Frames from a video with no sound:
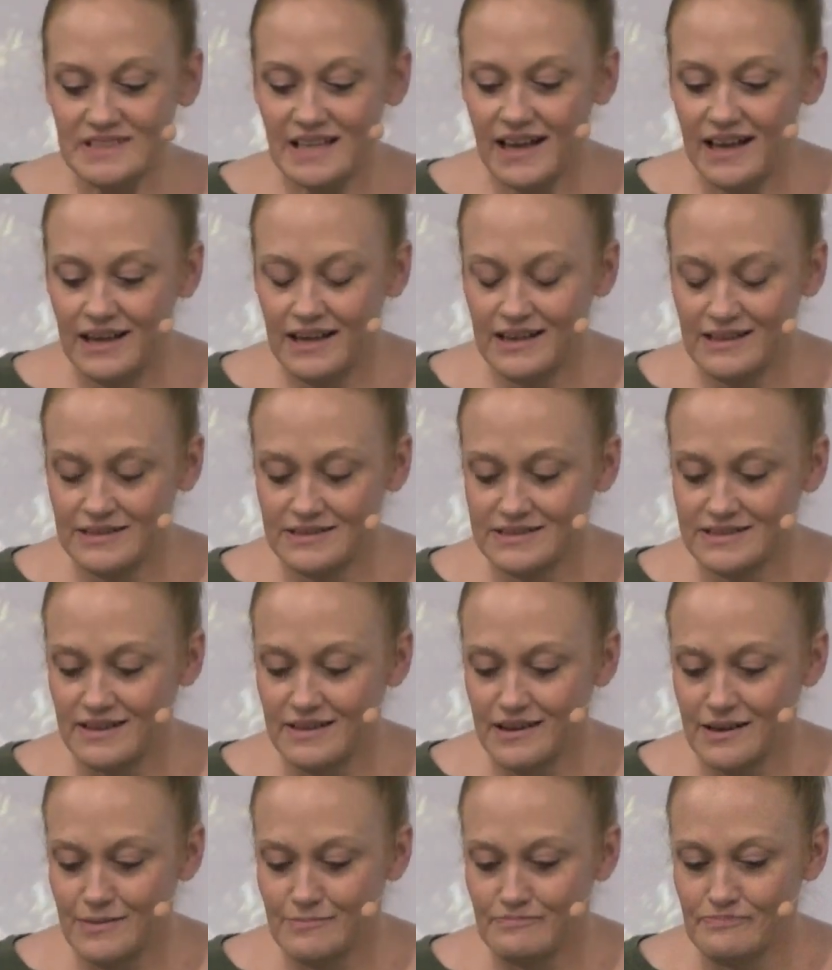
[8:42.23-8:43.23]

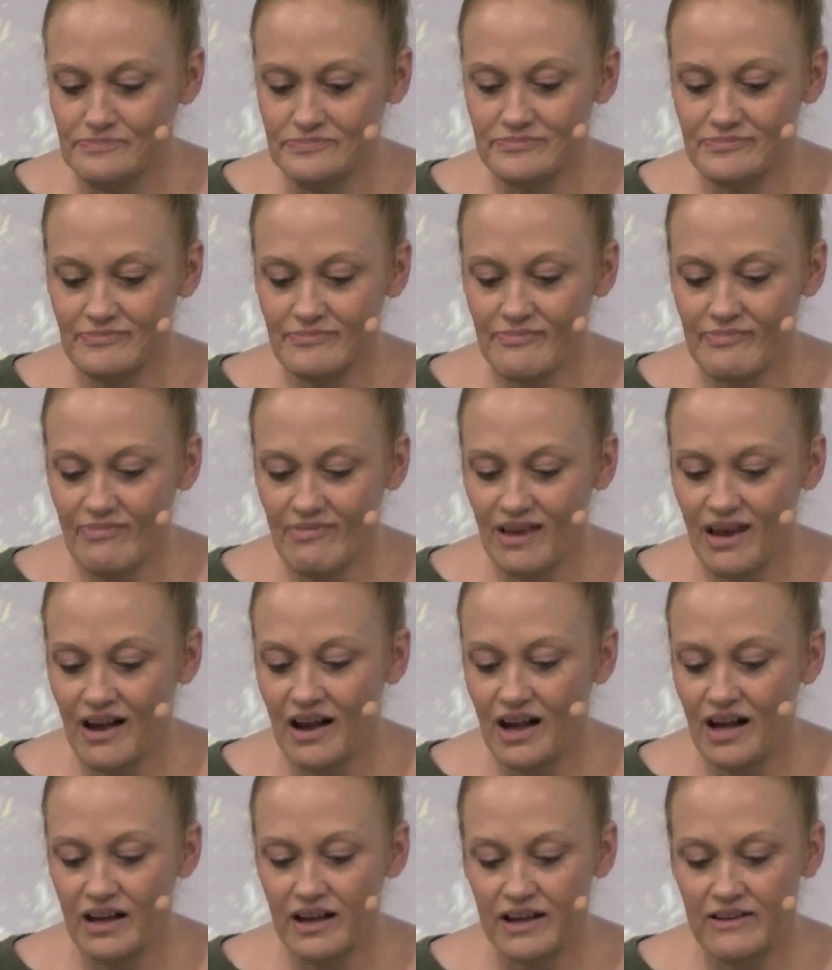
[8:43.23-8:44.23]
And
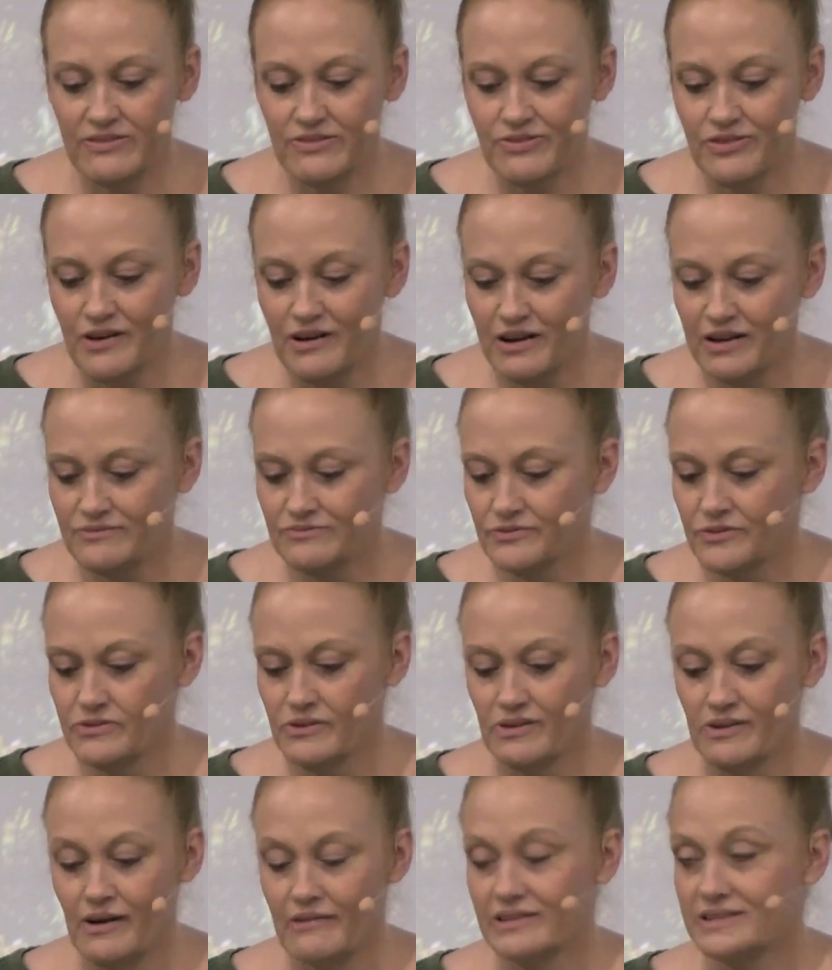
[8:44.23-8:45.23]
I thought for
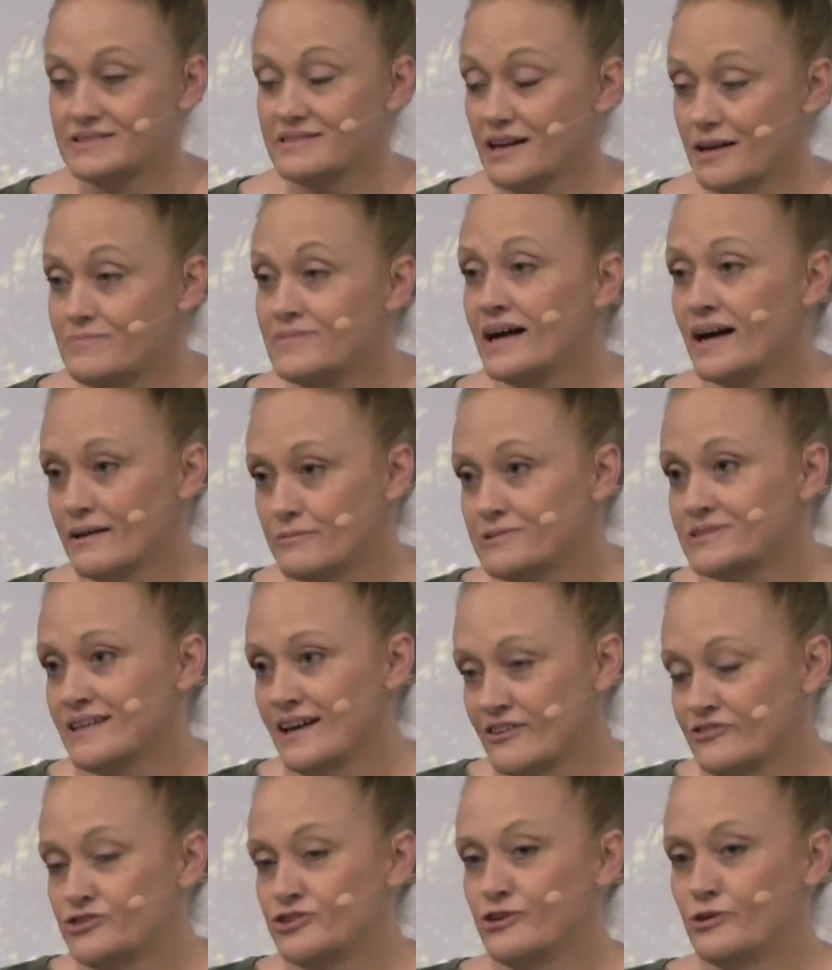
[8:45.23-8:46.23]
the longest time that I was
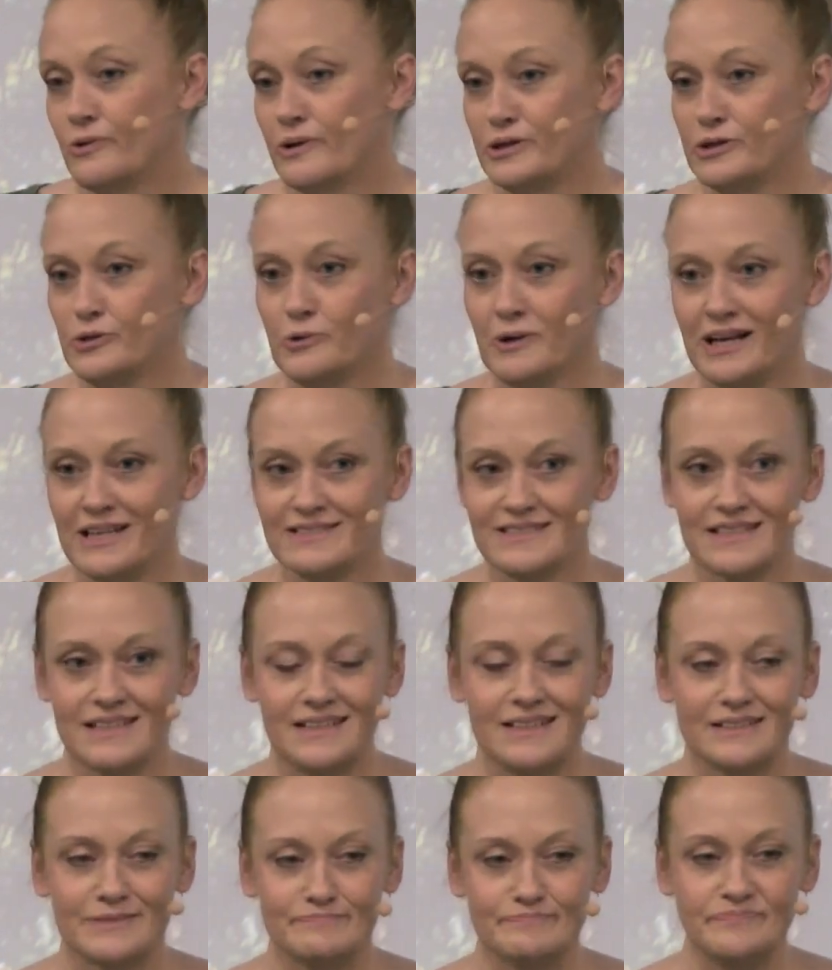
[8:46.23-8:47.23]
actually going
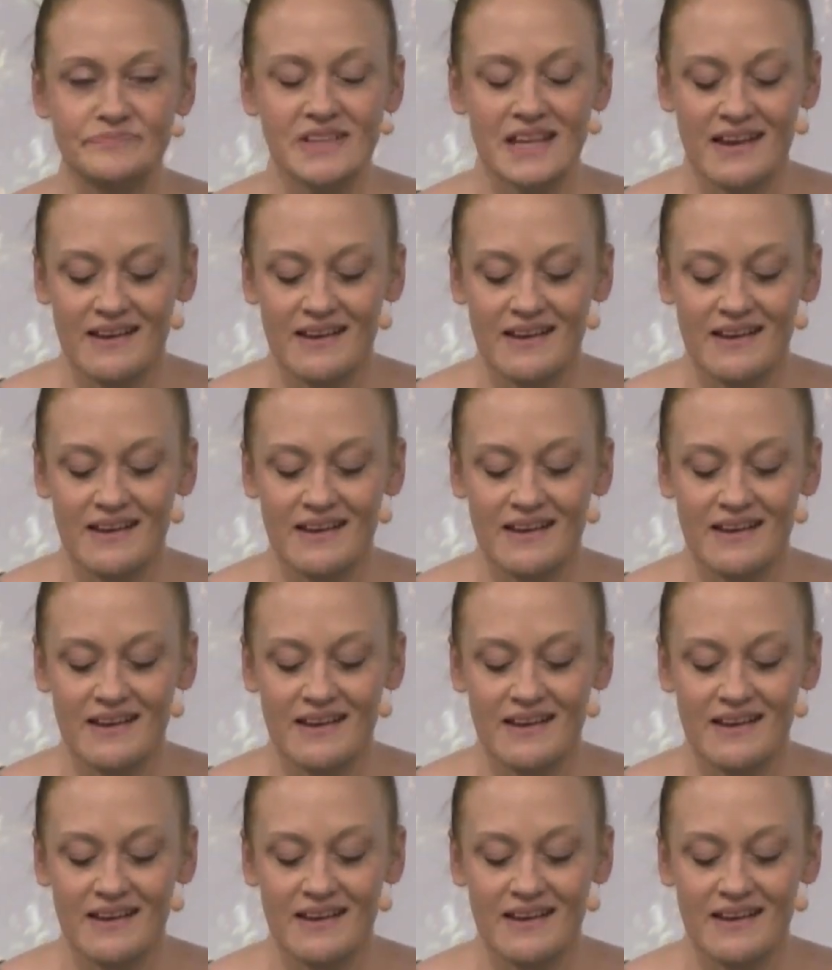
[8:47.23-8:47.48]
crazy. And